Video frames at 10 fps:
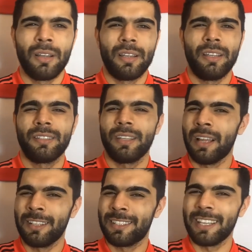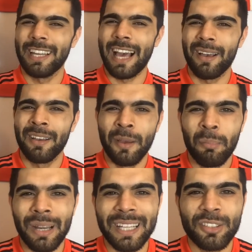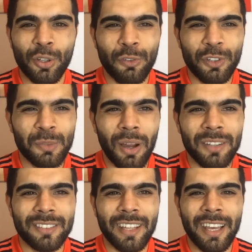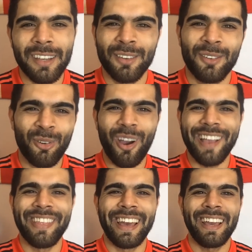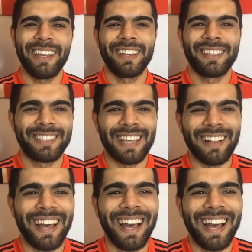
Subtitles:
You see that? You see that? Political response there. Right there. Tell.